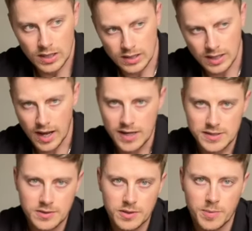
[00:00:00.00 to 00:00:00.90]
The guys
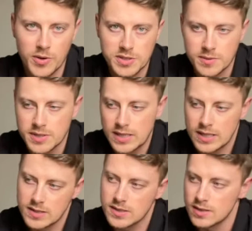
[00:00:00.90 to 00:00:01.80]
do their posing
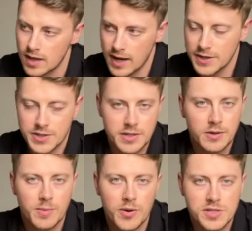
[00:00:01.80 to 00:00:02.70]
routines, let Andrea do
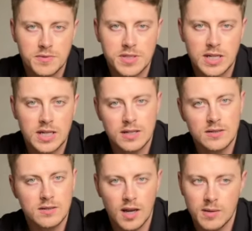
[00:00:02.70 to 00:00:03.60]
her posing routine,
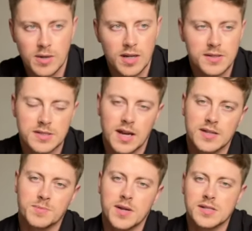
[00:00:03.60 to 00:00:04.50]
anybody else that
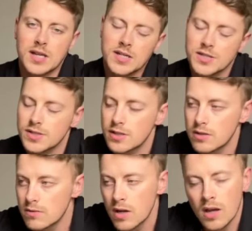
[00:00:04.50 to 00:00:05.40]
has presentations to
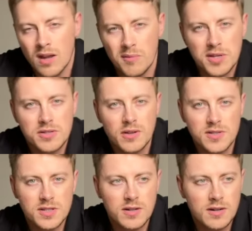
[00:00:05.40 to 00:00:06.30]
do, make sure
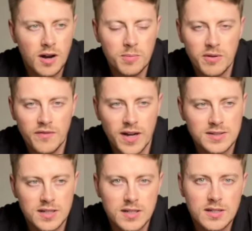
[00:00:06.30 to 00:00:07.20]
those are, are
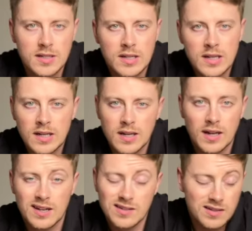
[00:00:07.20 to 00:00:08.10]
perfected and,
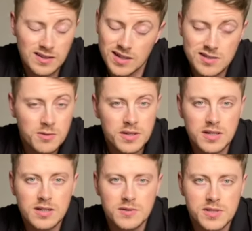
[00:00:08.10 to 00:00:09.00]
and, and that's all we can do.